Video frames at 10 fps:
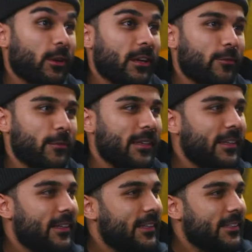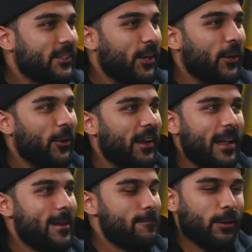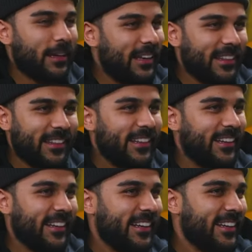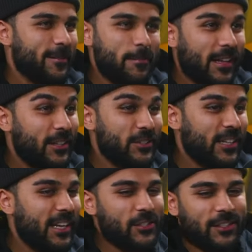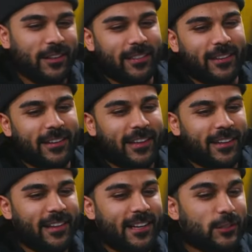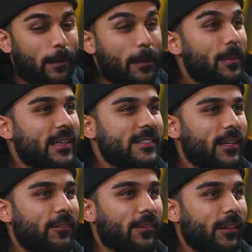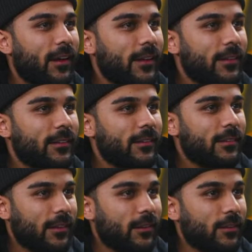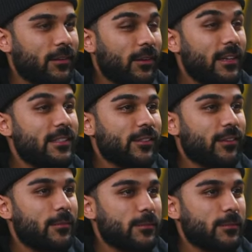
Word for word: working for me. So, and I didn't book anything. I didn't get a manager, agent, nothing. And then I saw people making stuff online, like on, on Instagram